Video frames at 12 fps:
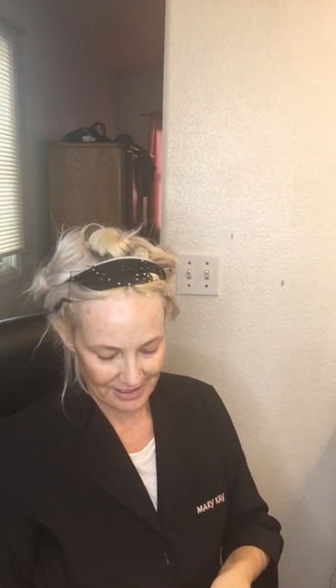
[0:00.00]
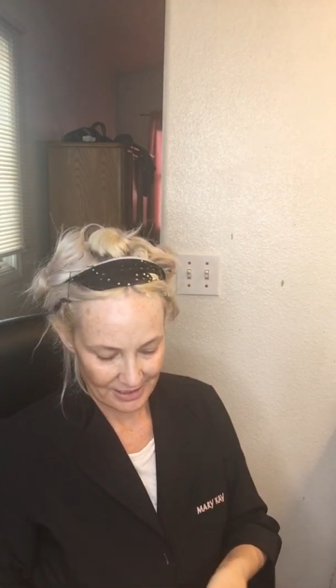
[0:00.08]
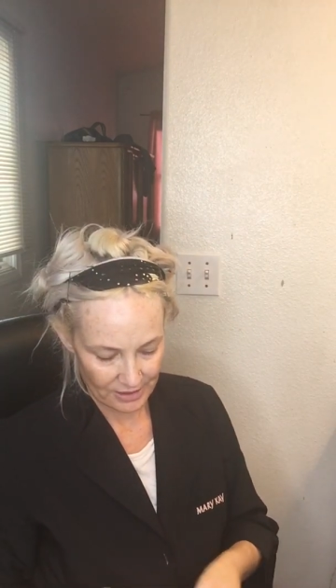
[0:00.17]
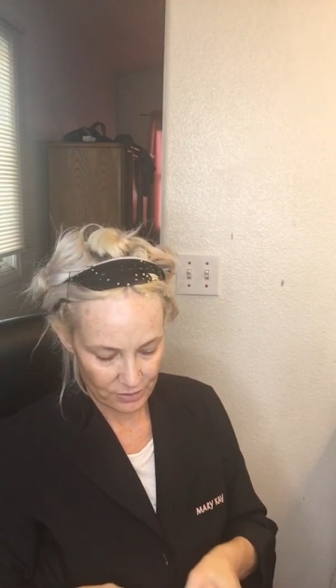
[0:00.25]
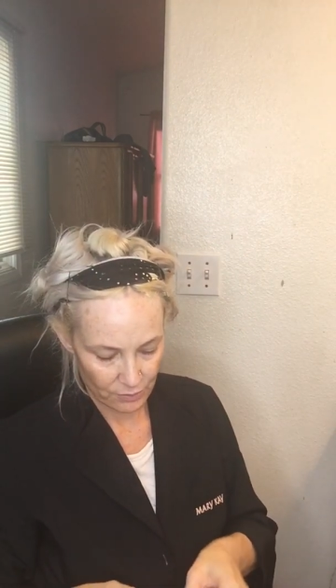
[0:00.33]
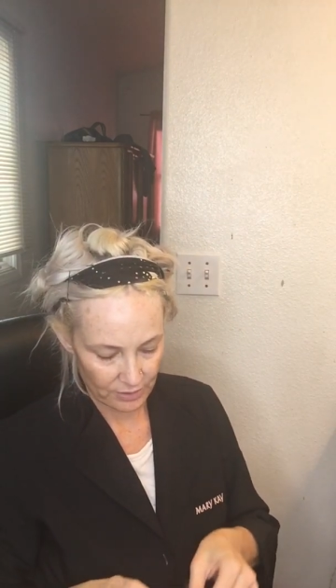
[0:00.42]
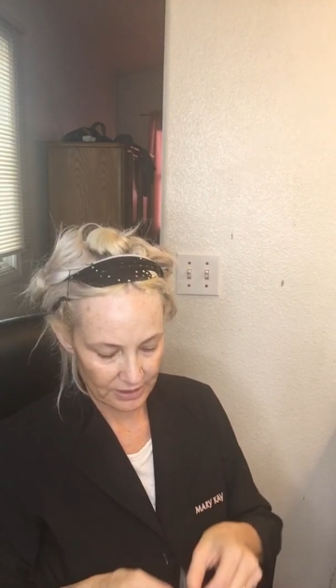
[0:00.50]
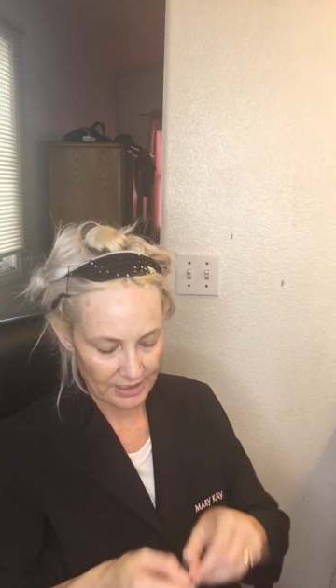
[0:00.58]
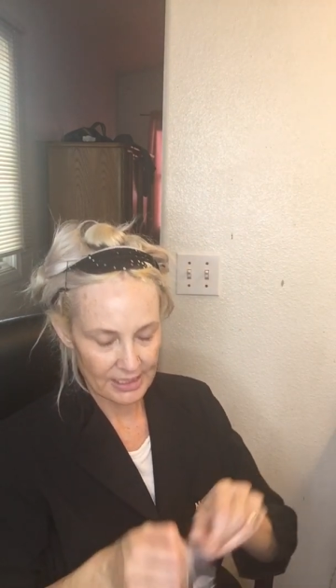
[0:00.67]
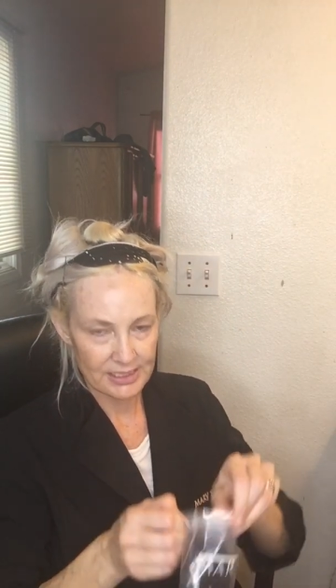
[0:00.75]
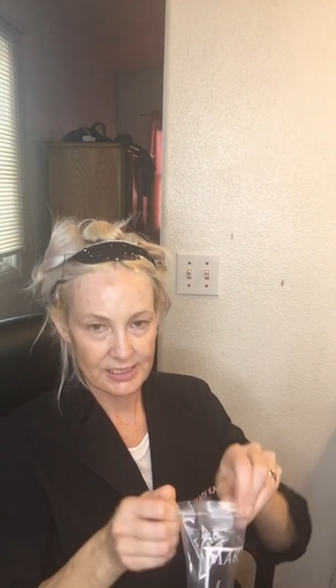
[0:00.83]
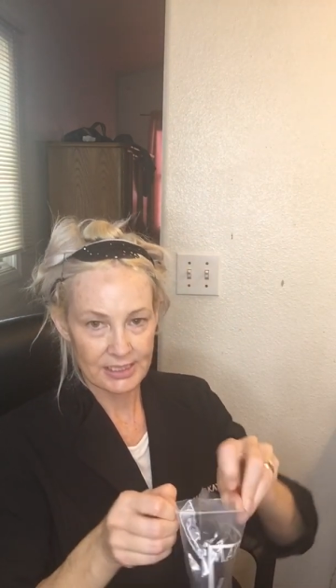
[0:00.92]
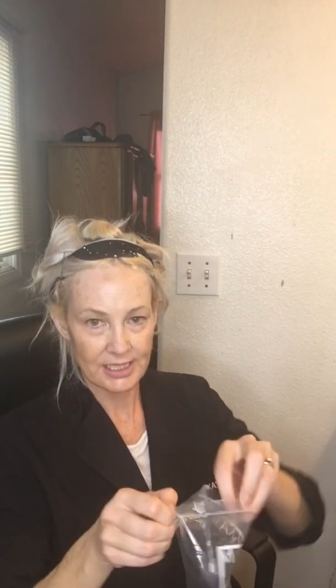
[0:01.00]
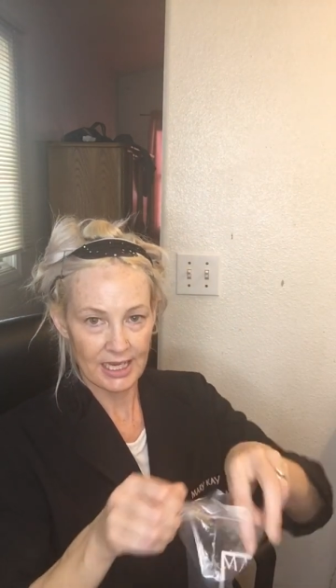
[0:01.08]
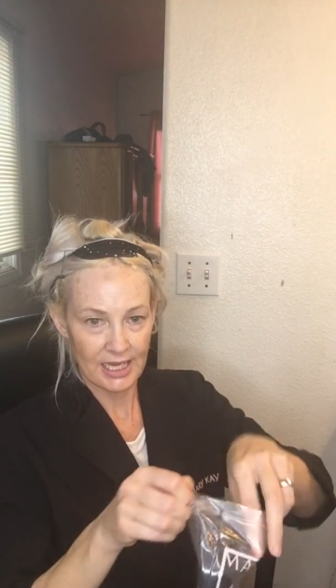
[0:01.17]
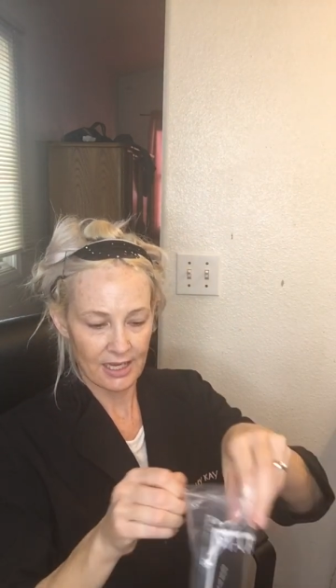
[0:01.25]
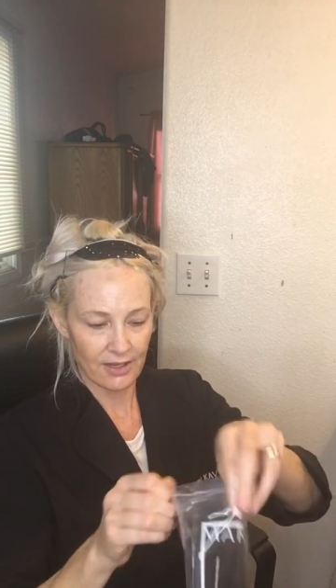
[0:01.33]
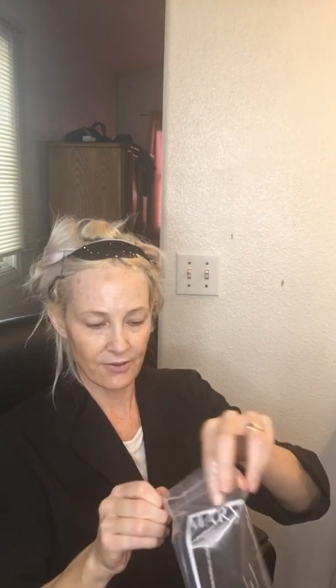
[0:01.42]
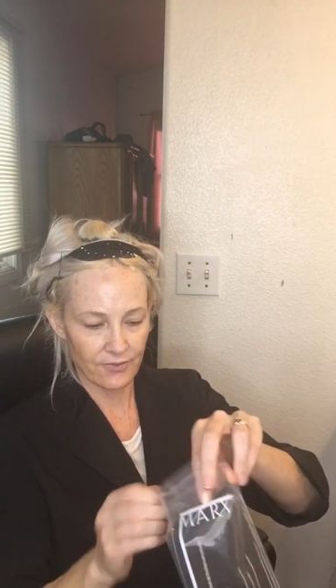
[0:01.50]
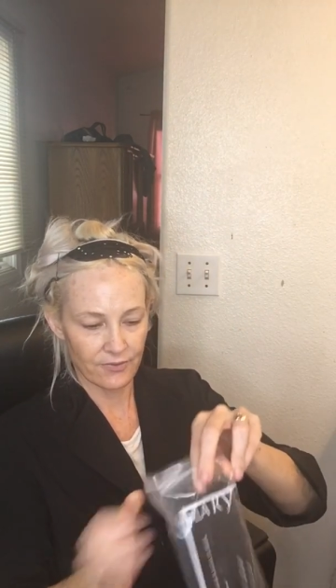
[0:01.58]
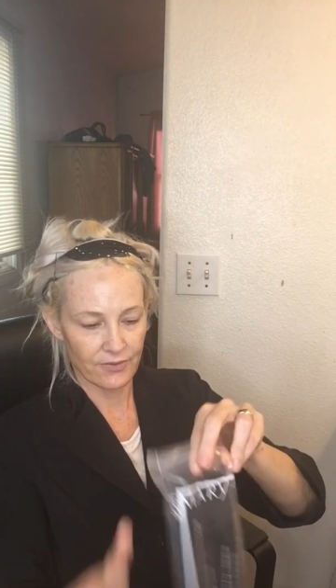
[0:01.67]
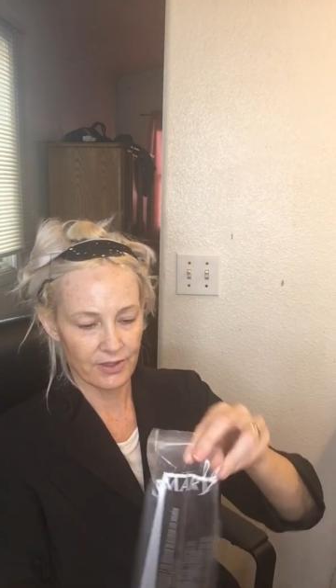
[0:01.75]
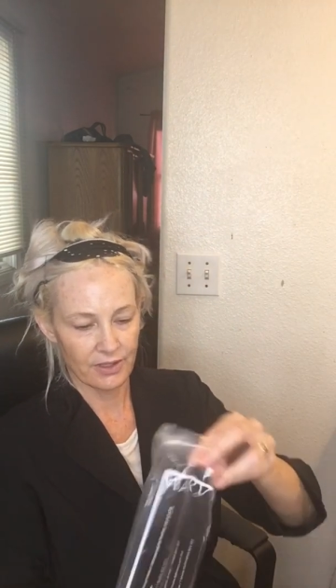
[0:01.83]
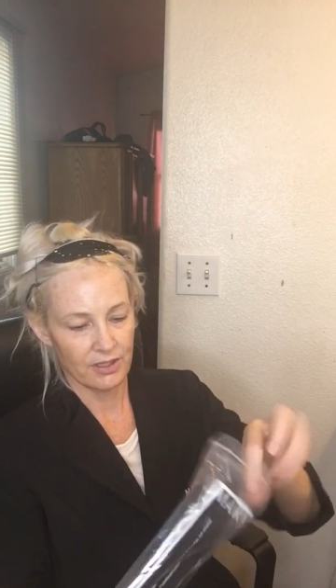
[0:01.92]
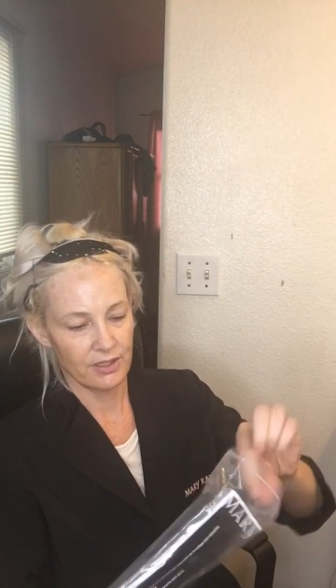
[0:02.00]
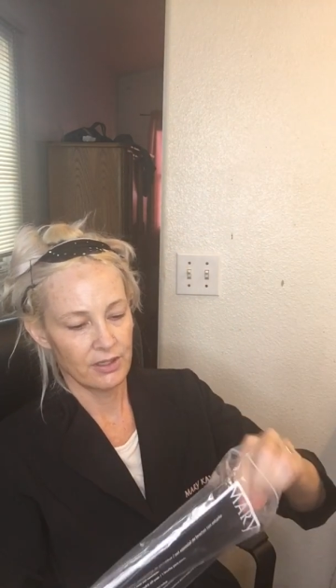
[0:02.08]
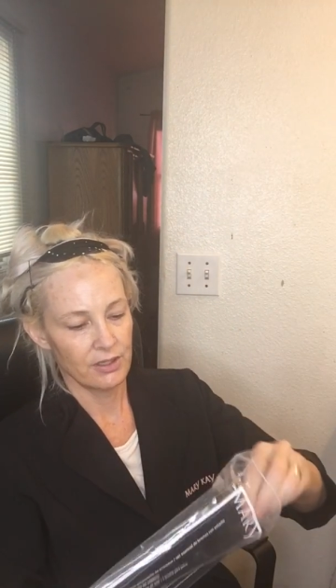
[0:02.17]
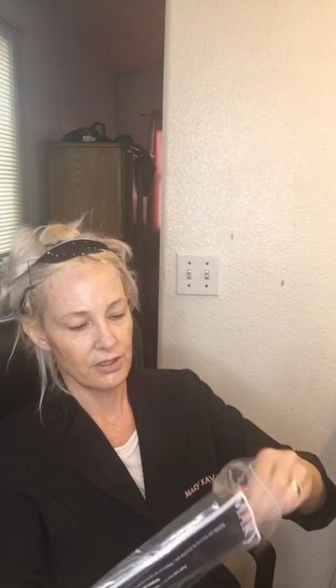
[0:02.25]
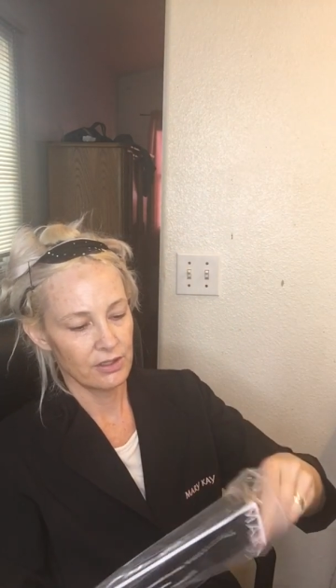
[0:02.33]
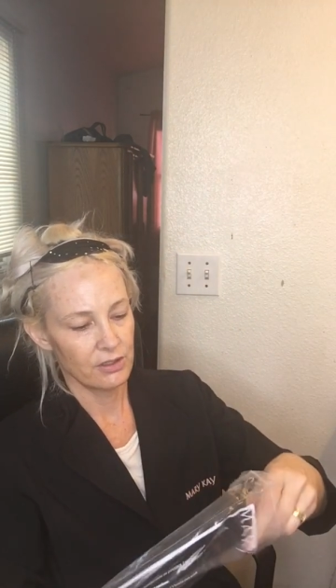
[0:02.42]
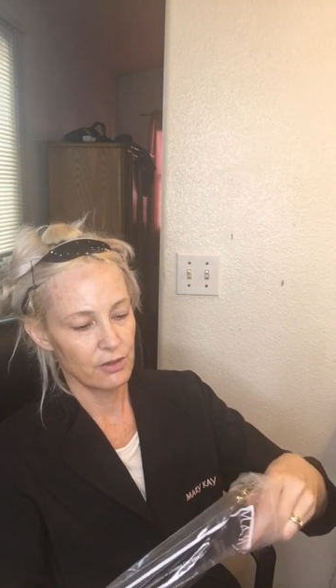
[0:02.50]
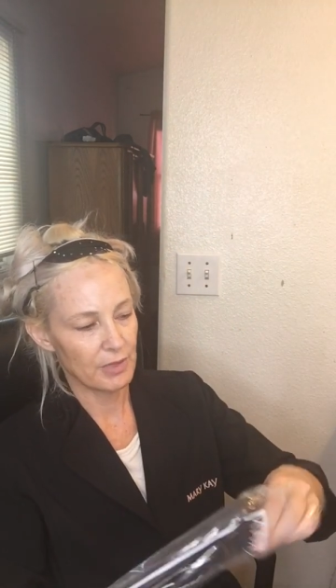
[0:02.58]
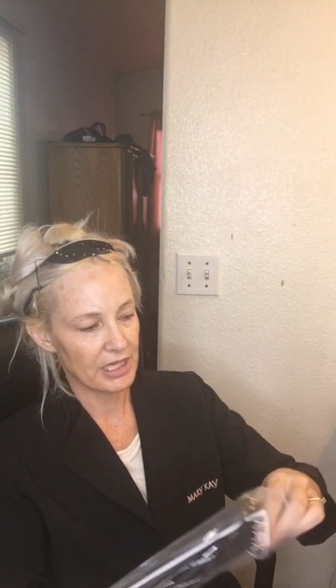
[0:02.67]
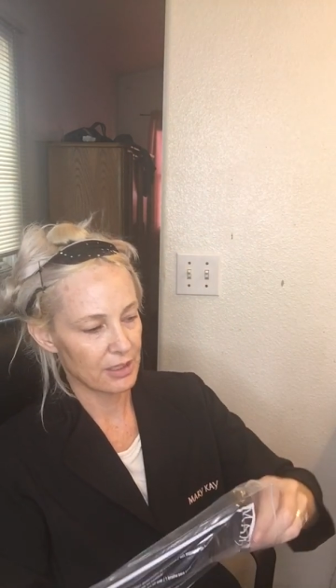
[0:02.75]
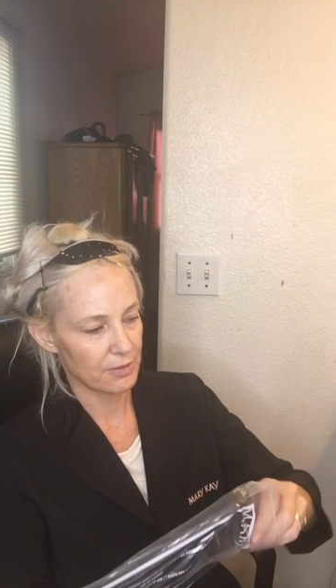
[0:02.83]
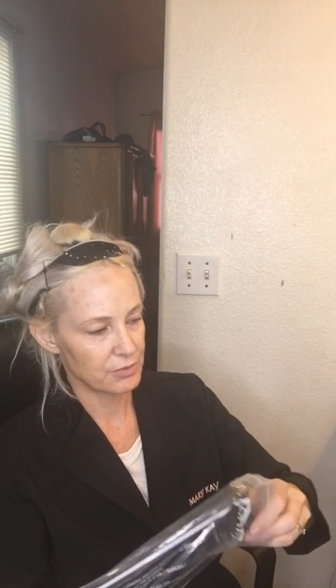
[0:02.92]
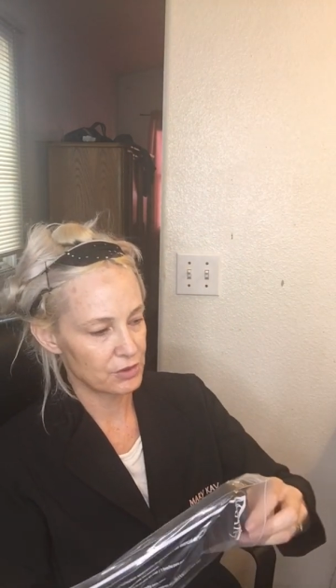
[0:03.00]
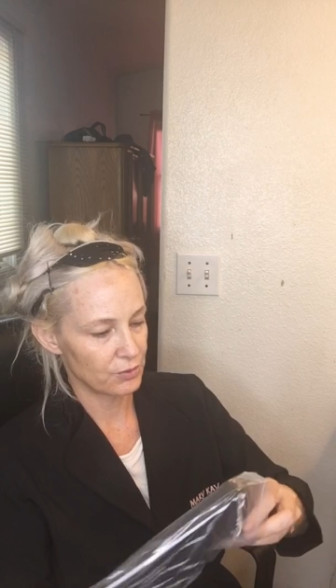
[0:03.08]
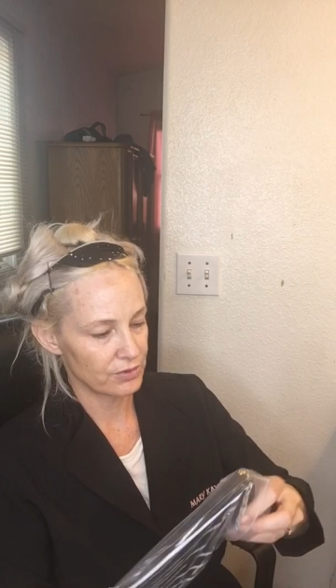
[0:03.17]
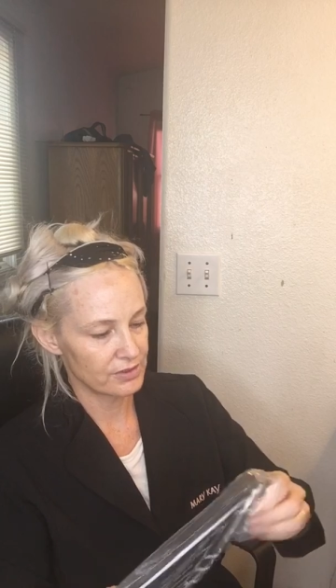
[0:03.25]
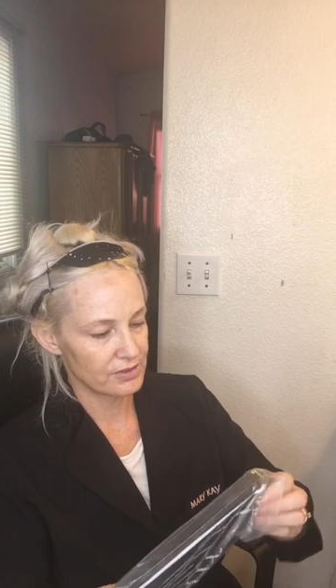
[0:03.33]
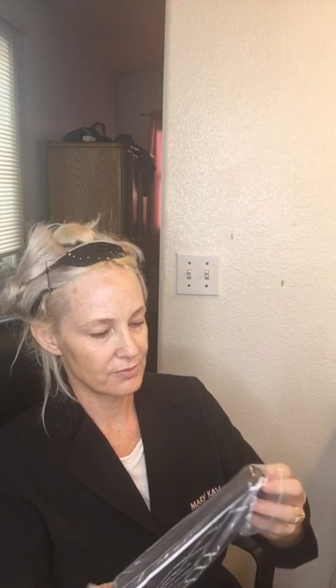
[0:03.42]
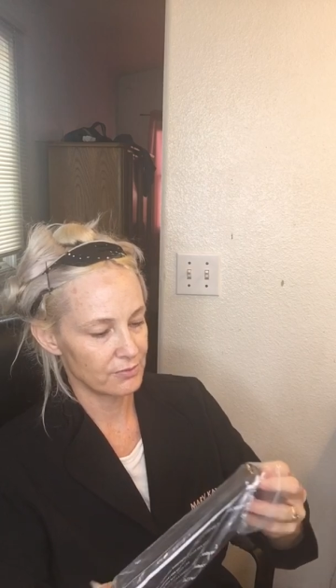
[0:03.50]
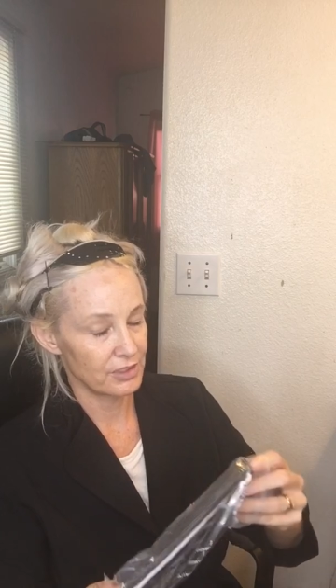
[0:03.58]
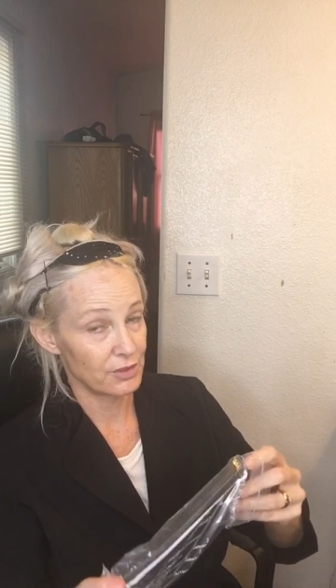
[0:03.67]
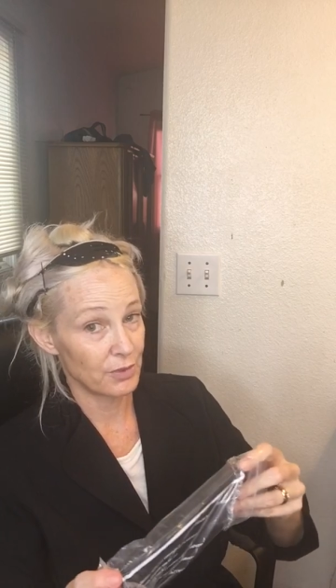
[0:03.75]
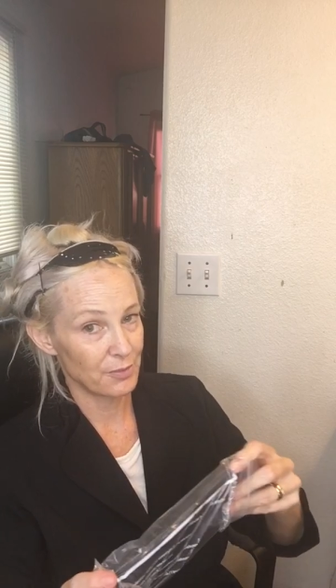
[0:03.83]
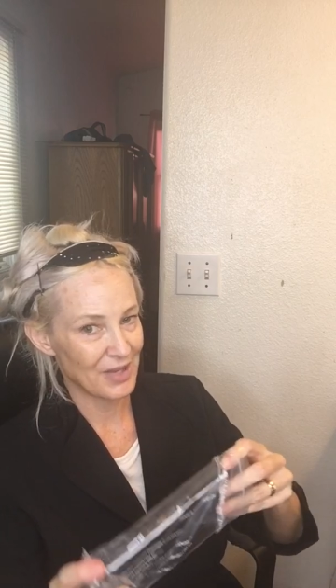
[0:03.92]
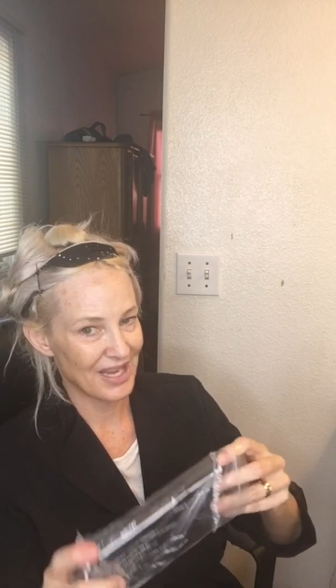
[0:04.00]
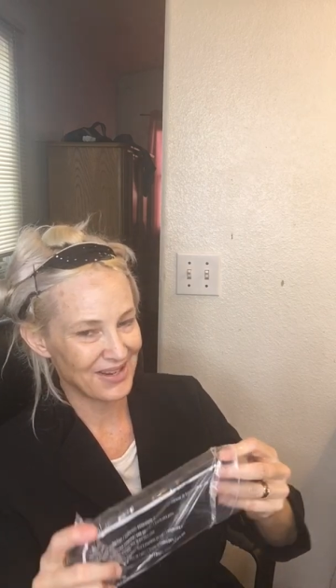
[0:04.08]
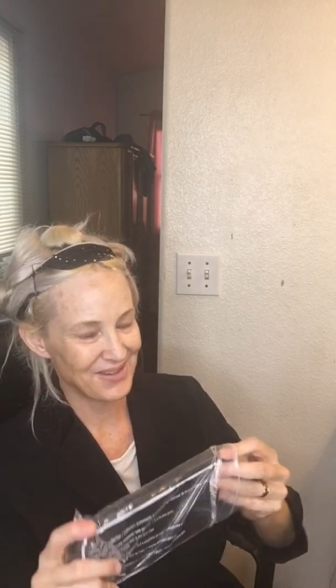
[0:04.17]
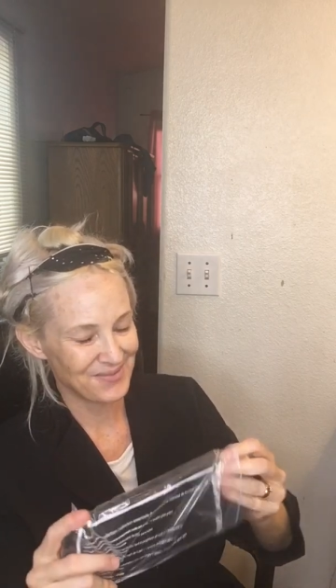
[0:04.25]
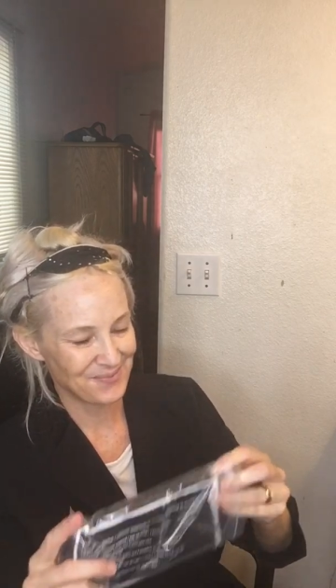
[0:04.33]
It's really nice to have your makeup tools when you want to paint.